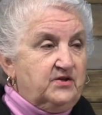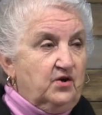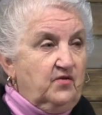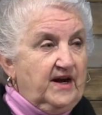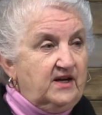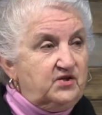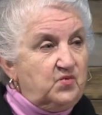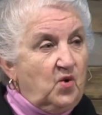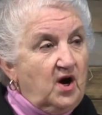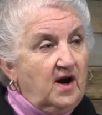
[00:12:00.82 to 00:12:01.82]
So
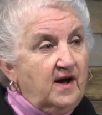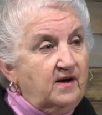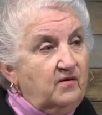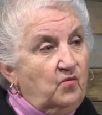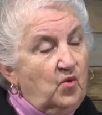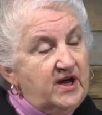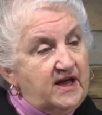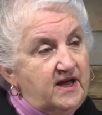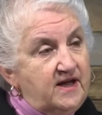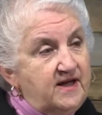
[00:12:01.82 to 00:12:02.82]
that's why
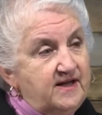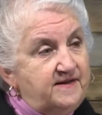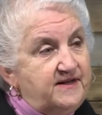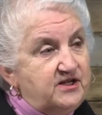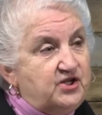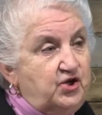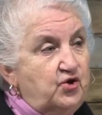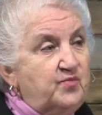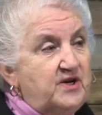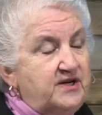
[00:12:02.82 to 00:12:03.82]
we, in this
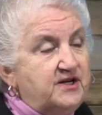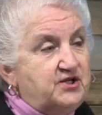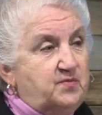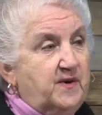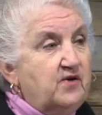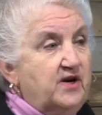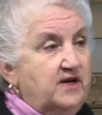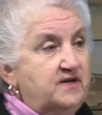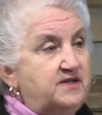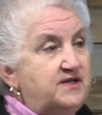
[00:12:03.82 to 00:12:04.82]
human
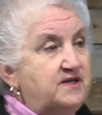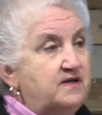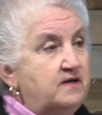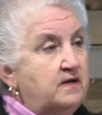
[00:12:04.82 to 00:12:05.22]
experience,